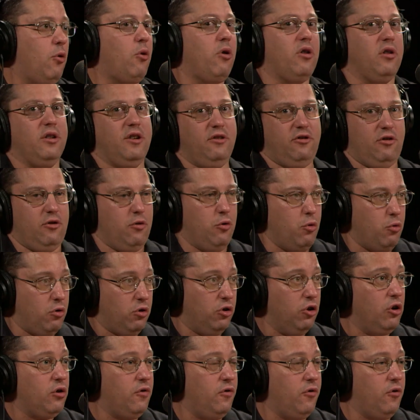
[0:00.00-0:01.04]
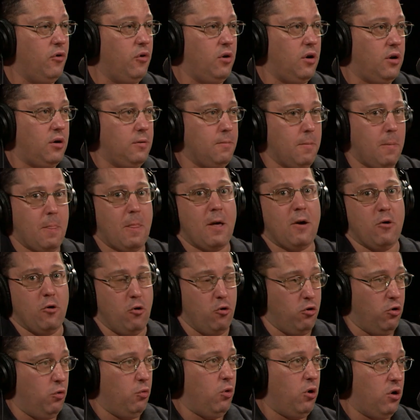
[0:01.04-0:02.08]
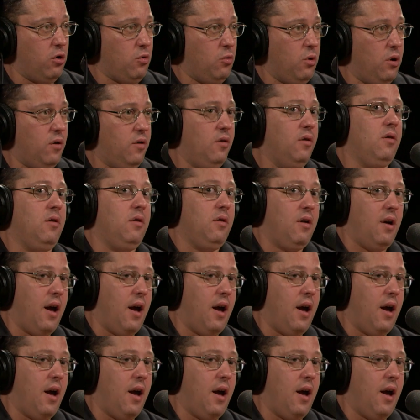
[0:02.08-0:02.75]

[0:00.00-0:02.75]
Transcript: or at least who to look for, who to work with.